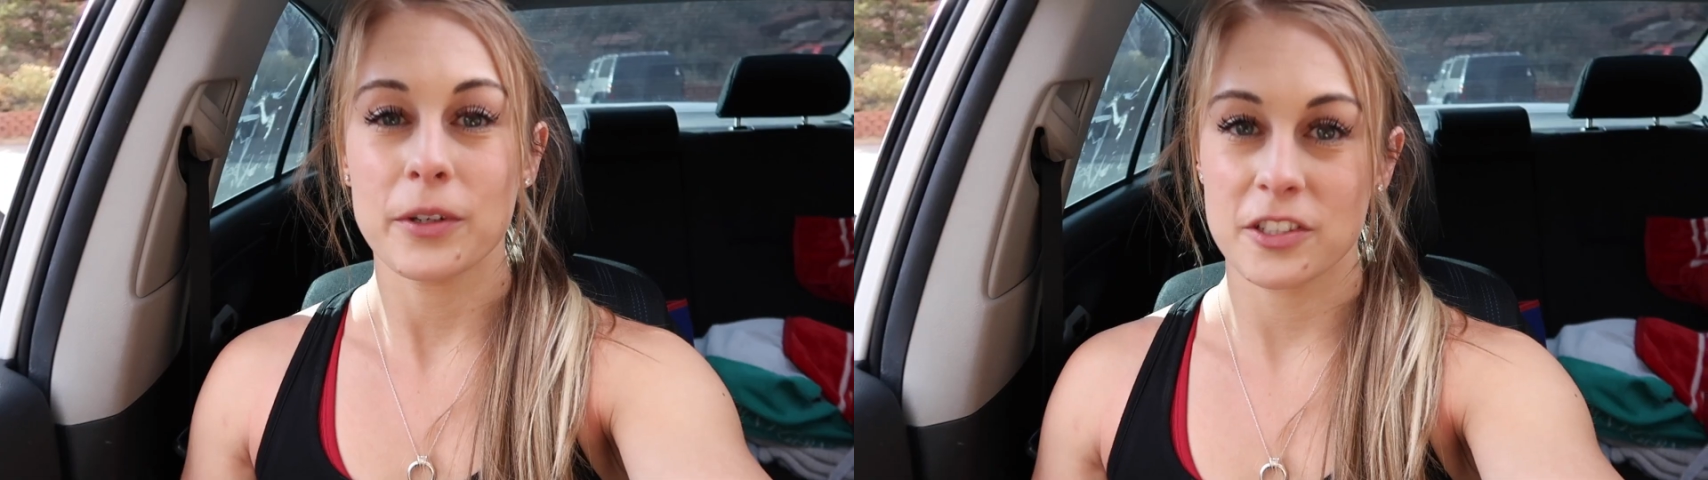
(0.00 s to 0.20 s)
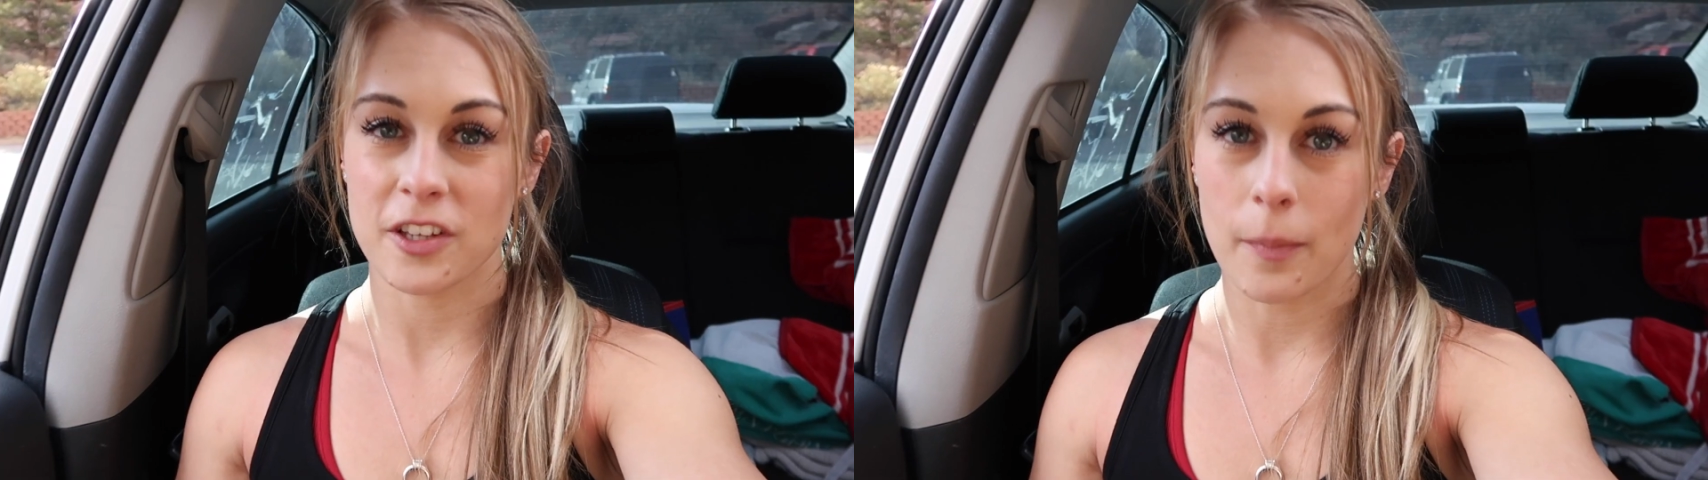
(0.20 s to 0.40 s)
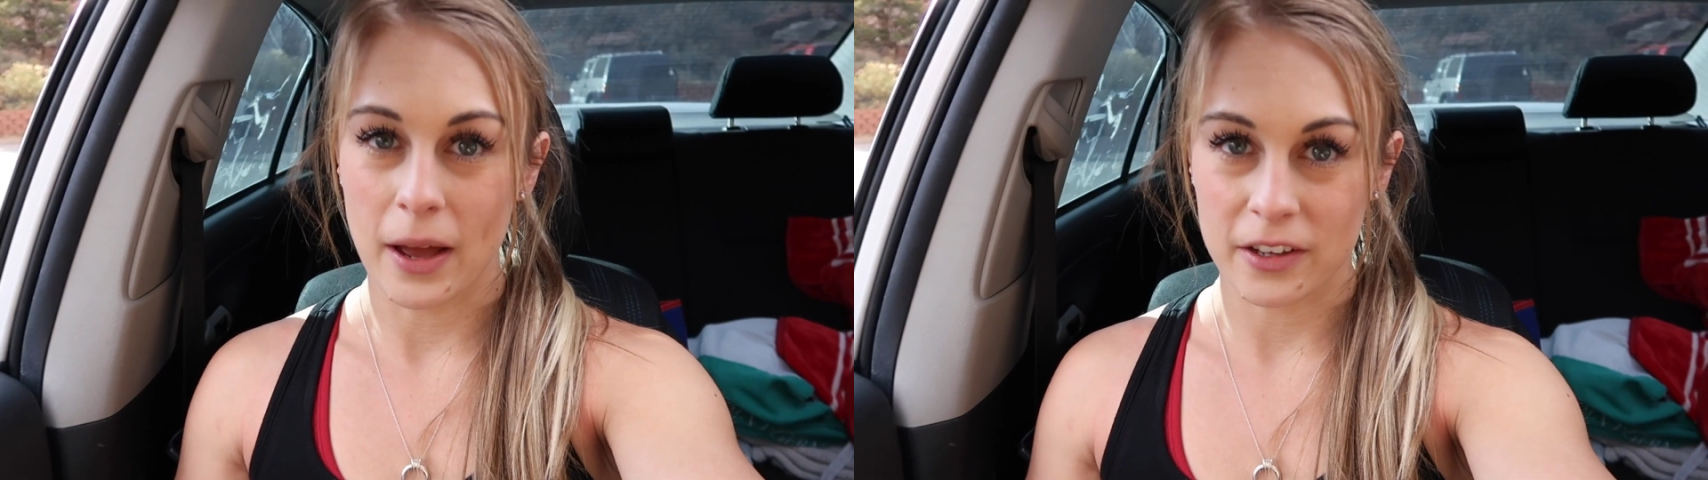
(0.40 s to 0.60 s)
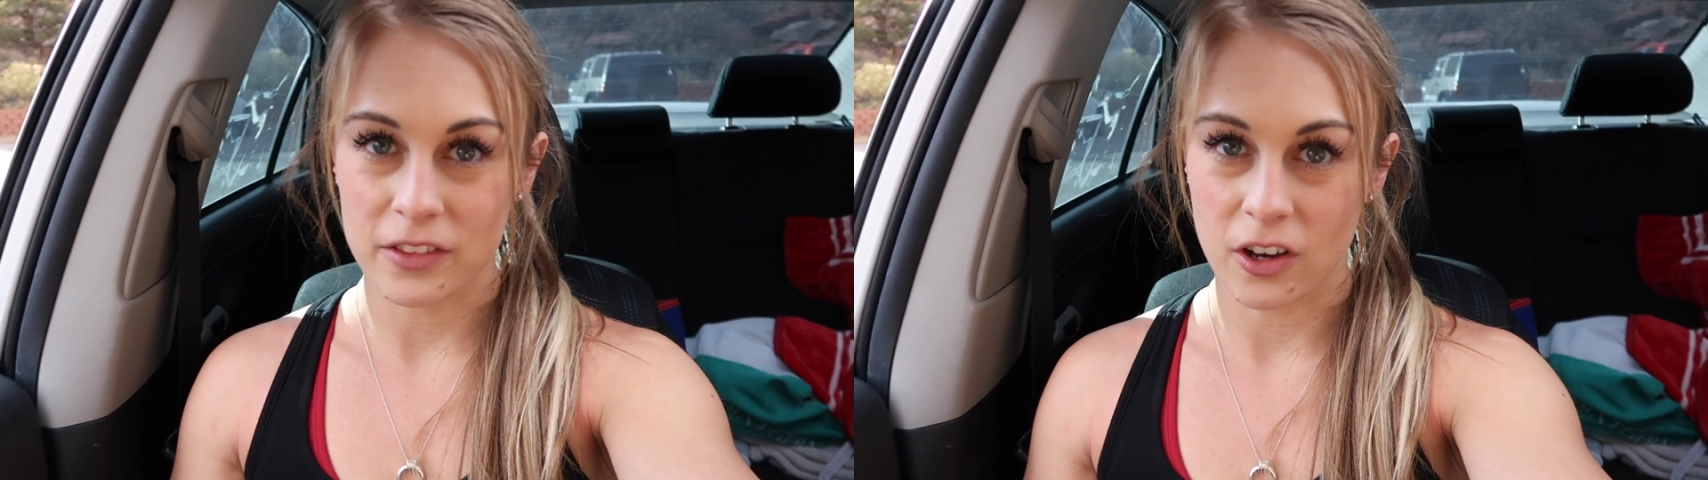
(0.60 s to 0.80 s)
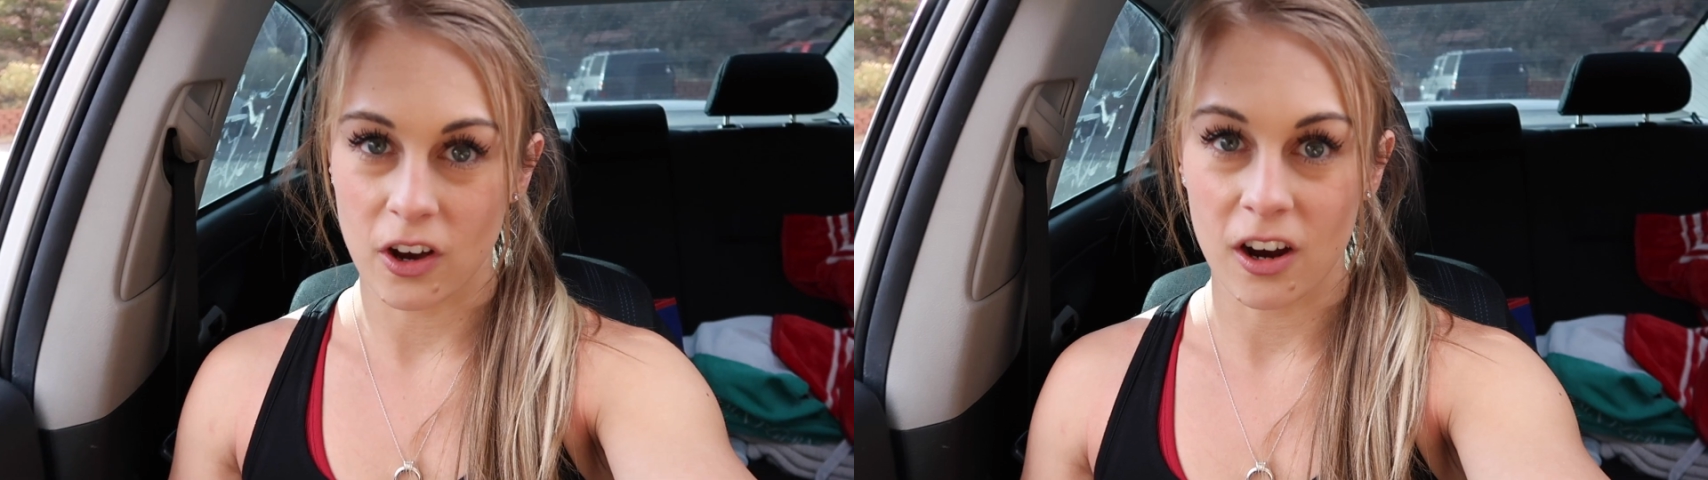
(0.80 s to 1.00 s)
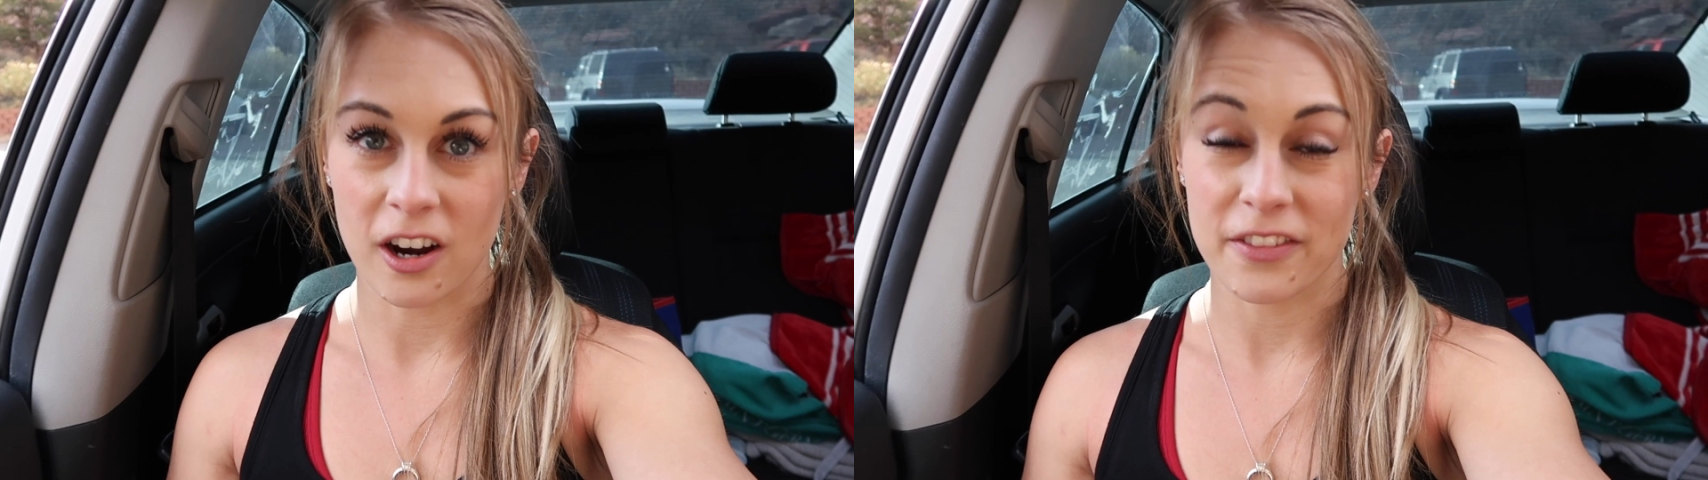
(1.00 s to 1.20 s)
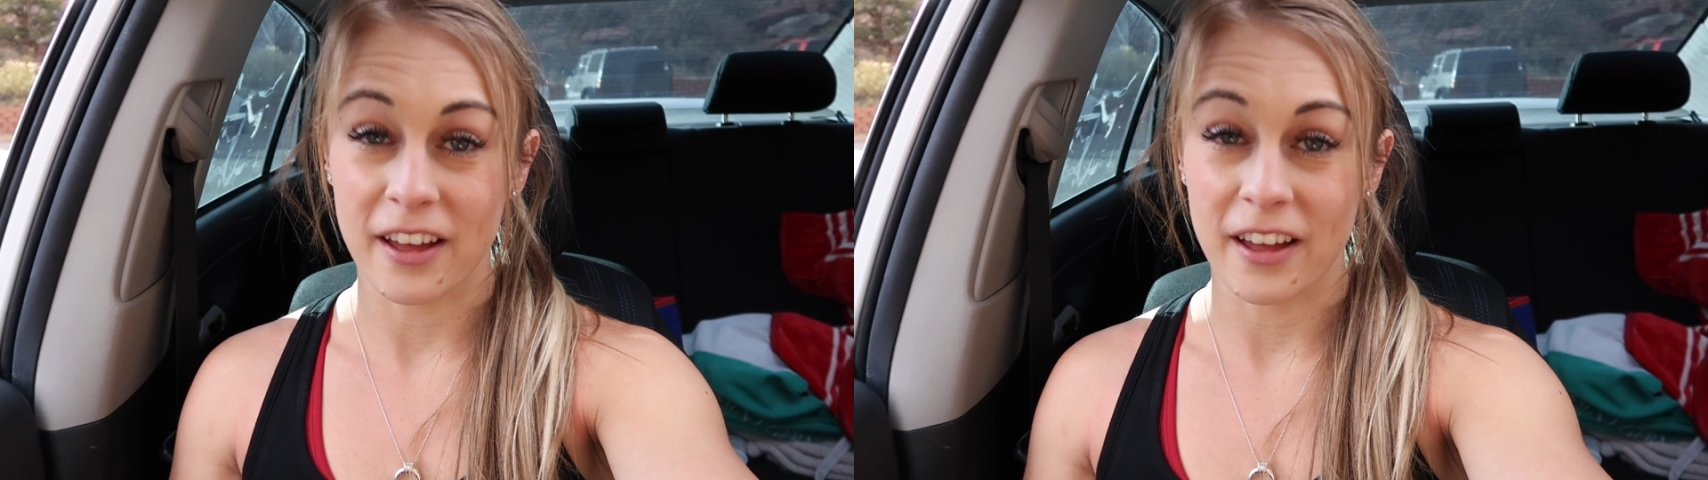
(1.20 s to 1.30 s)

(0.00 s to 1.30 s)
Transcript: We just got back in the car.